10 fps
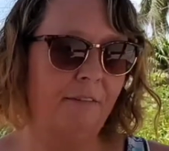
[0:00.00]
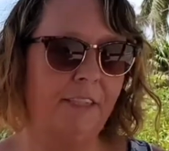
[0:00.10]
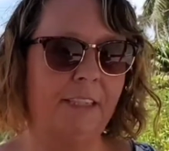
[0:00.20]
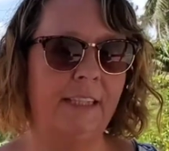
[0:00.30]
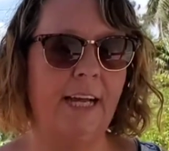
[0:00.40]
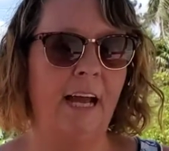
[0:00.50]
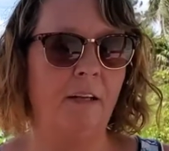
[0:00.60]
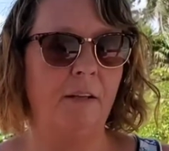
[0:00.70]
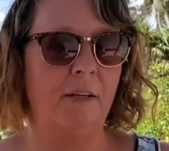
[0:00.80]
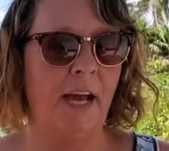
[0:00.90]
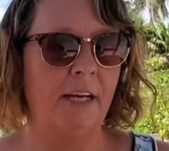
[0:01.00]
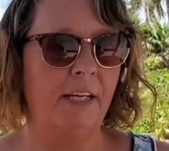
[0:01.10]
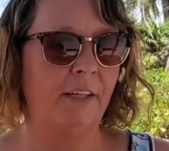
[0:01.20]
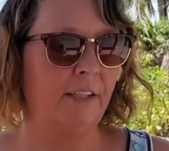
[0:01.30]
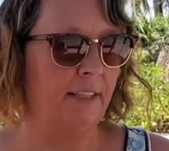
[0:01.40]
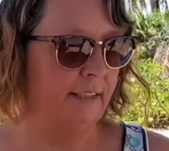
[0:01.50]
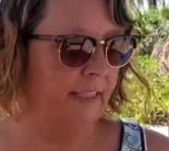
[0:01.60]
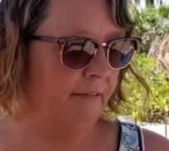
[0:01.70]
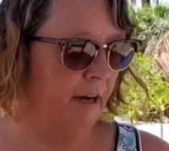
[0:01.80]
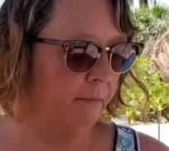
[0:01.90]
obviously hadn't had a year to
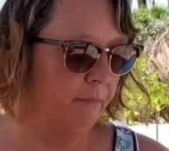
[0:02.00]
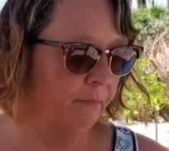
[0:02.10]
save up.